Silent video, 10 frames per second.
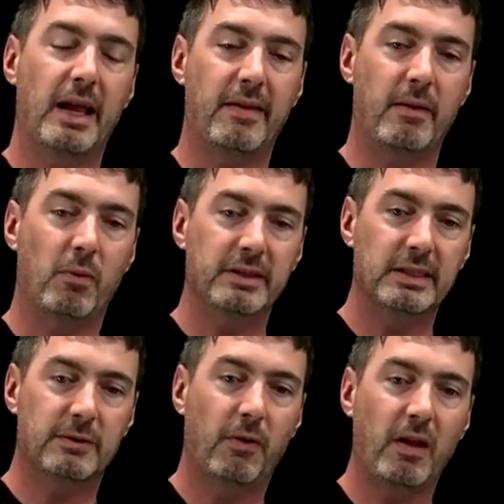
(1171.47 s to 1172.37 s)
And then once
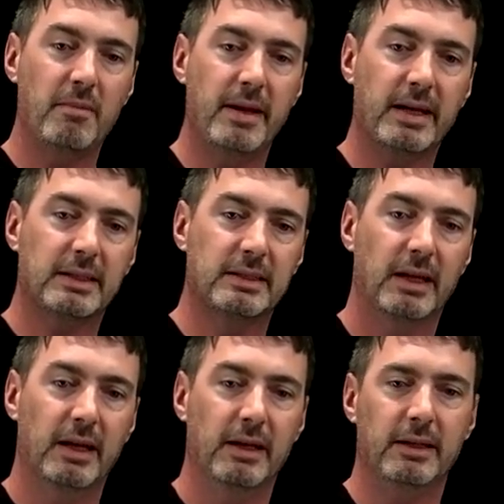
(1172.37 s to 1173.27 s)
it's fully mixed,
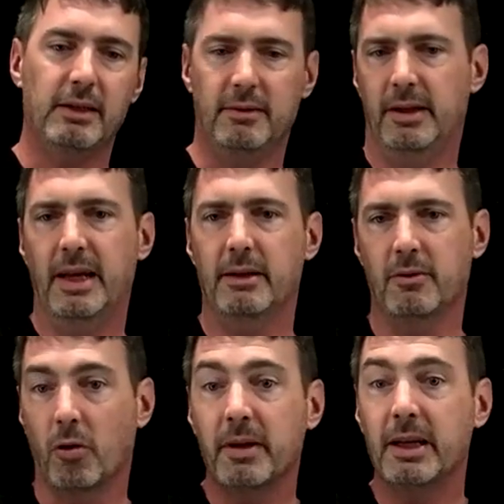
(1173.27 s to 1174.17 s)
you
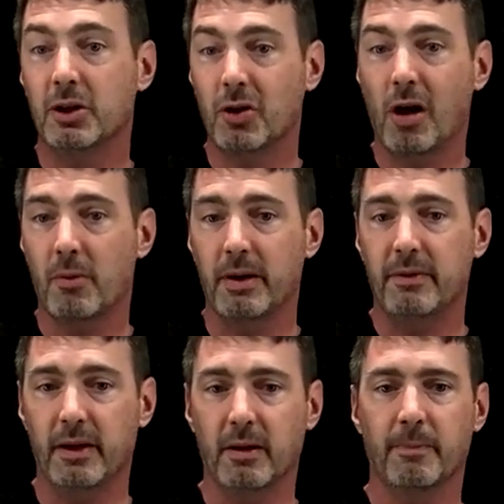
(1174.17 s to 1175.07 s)
normally get a shock wave
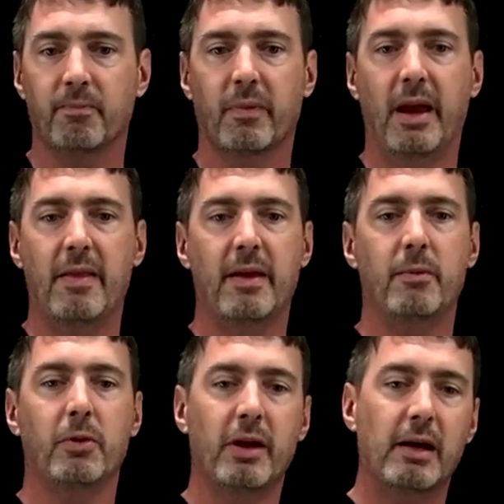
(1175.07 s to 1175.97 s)
here. And then
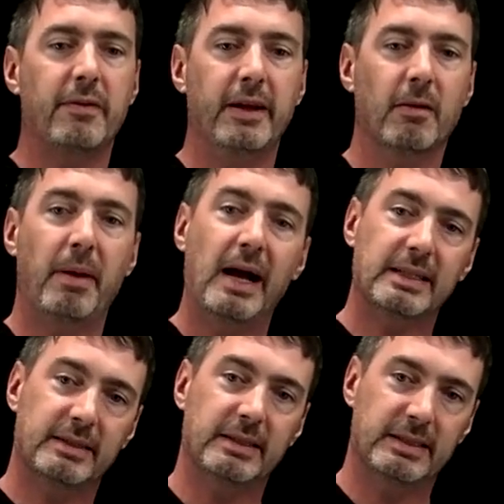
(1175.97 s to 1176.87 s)
what you have here
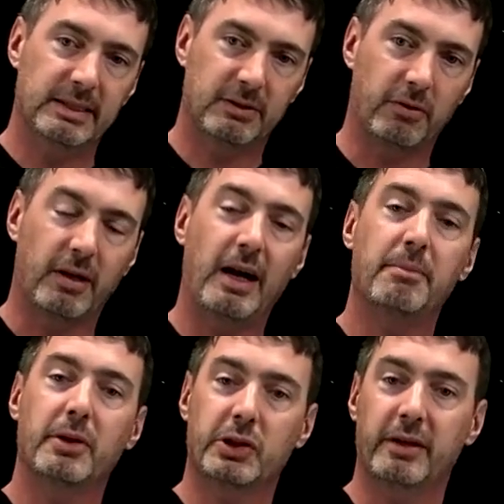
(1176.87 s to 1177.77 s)
past this is sort of
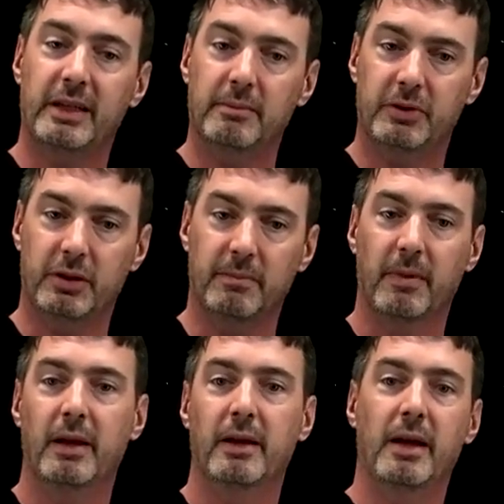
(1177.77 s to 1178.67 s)
high-pressure, high temperature.
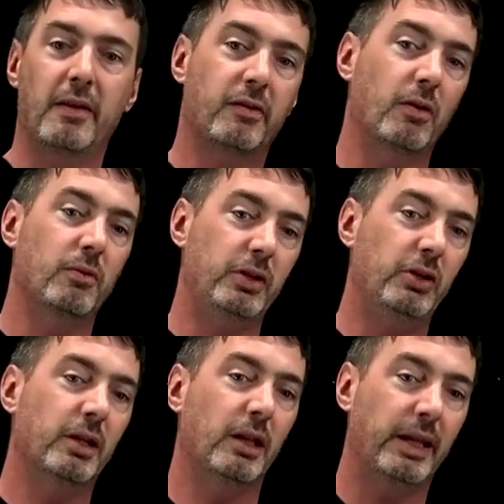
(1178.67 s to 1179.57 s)
And so you
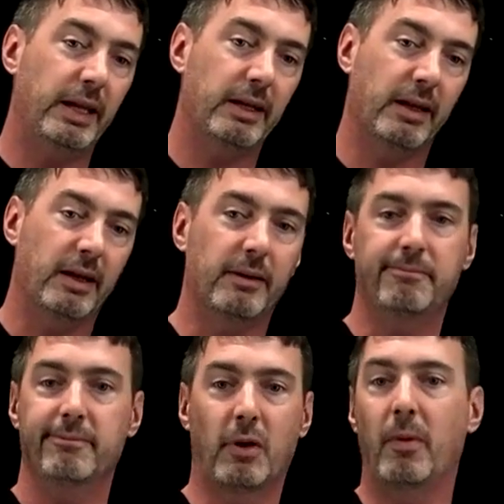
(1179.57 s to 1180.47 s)
can link a
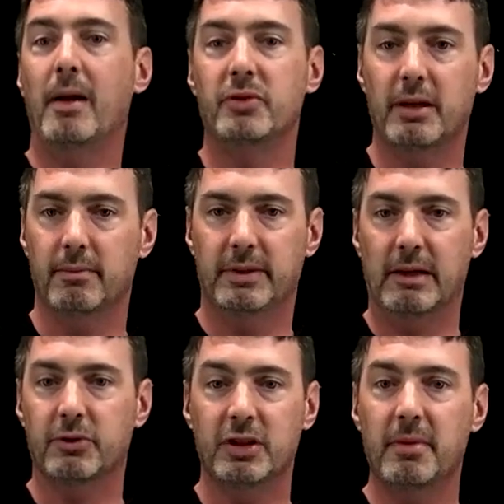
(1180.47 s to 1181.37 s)
ramjet
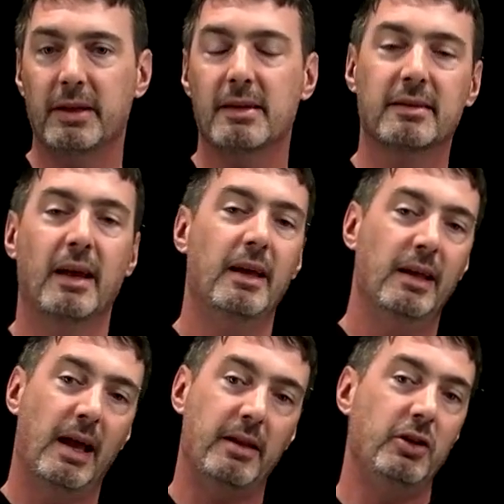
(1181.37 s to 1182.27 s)
downstream of this,
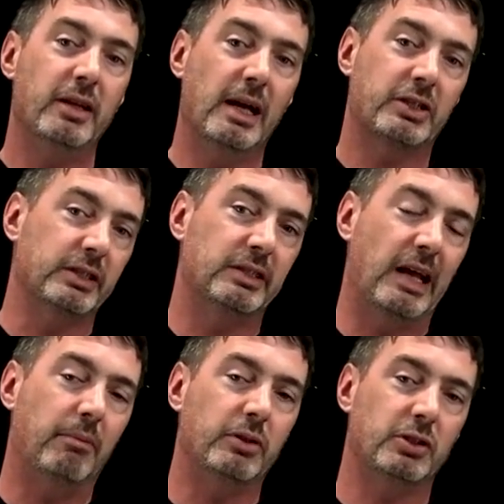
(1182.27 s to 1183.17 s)
and you can actually
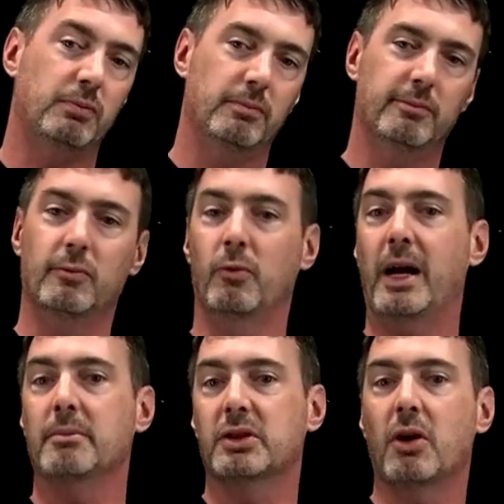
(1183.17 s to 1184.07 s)
establish
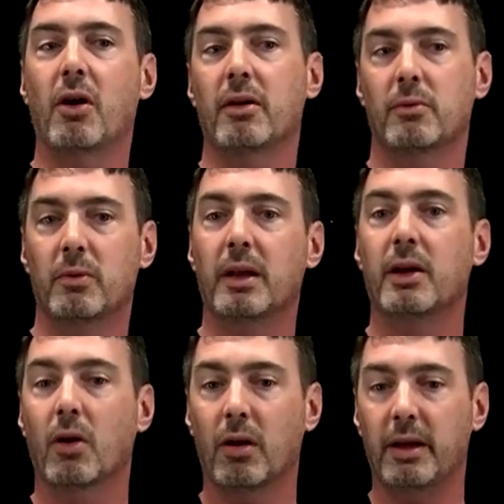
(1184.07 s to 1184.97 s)
ram start really
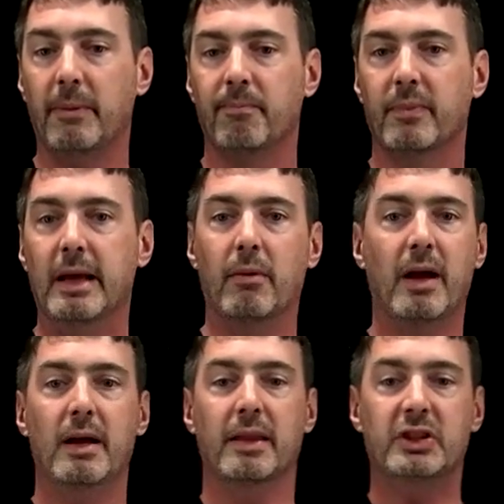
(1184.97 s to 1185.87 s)
early. Now,
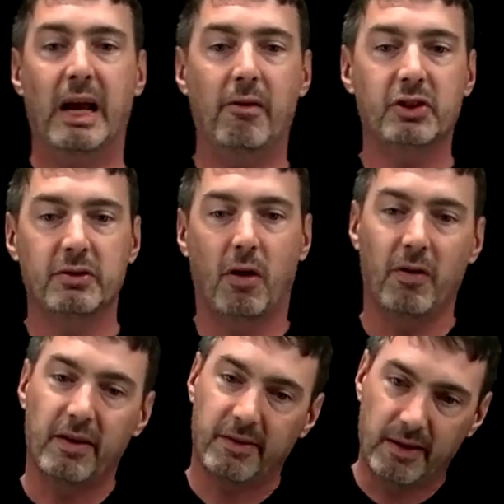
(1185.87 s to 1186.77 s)
the challenge in all
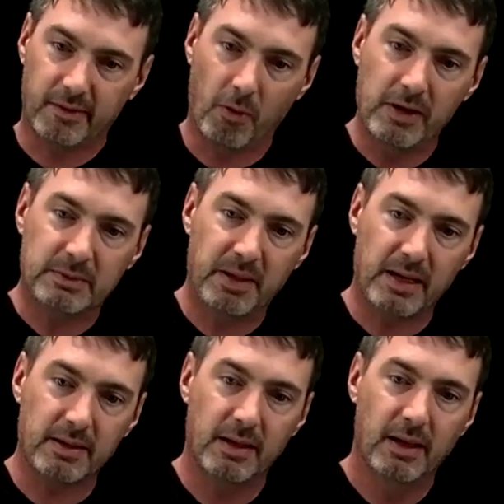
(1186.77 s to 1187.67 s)
this has always
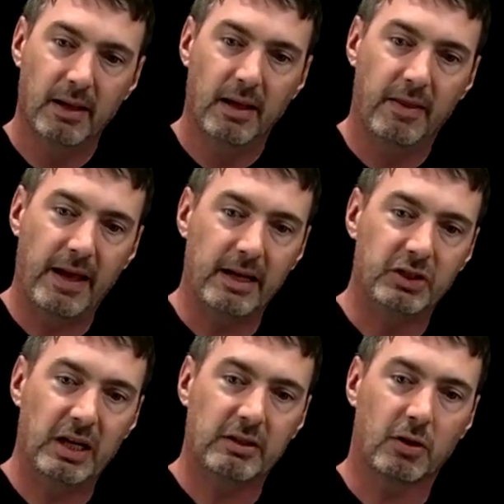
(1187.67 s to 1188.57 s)
been that
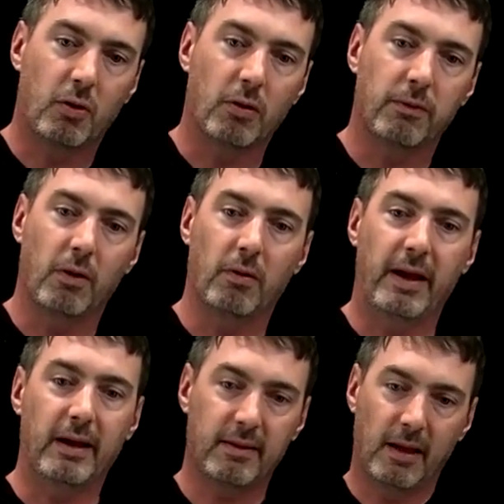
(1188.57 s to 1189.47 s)
ejector core flow
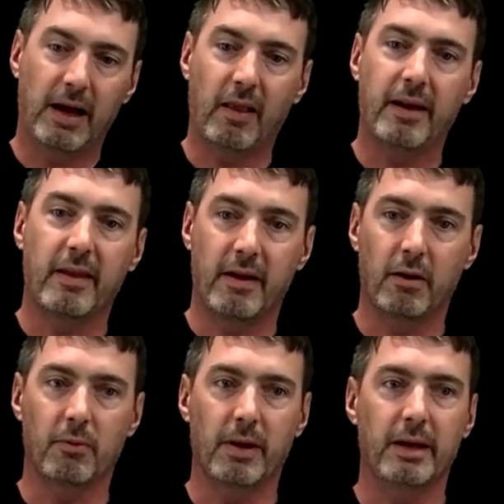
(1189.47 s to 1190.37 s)
length, highlighted there
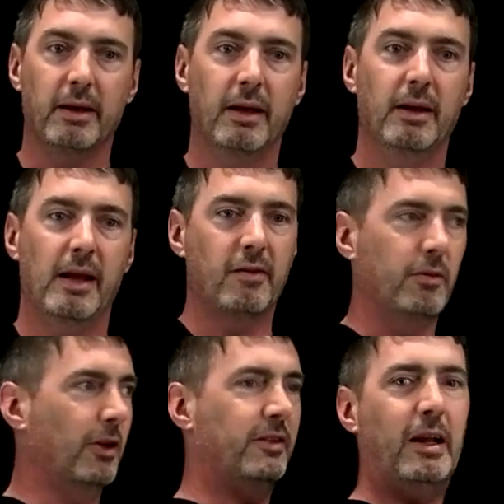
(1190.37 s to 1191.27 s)
in red. And so,
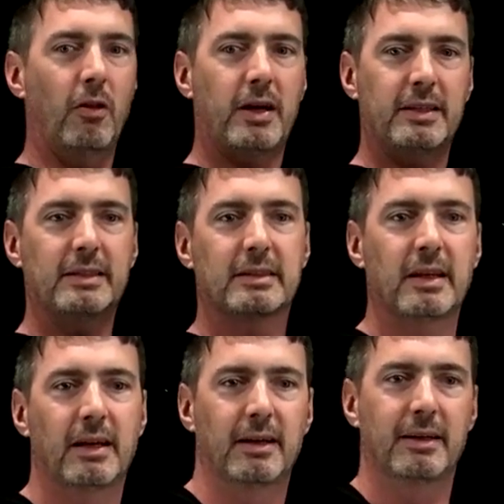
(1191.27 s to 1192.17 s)
take a look at this,
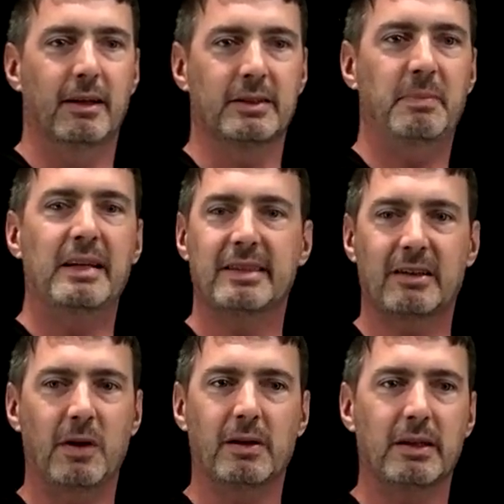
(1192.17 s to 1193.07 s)
SpaceX
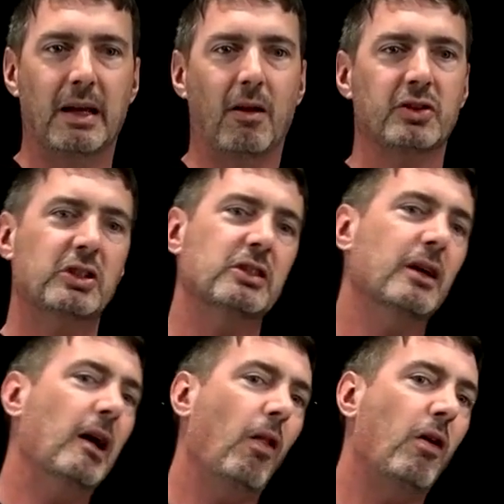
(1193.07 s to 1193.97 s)
Falcon 9 launch, and just look
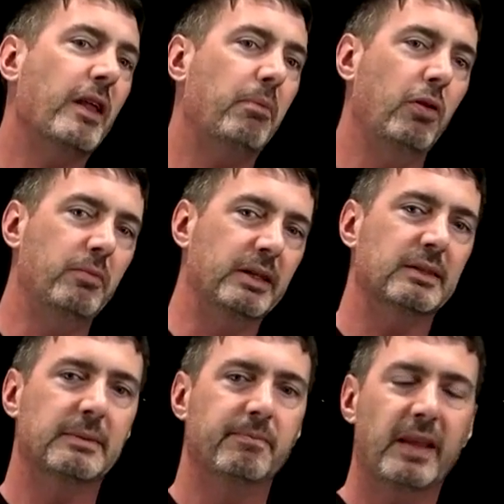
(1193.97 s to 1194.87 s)
how long that plume is.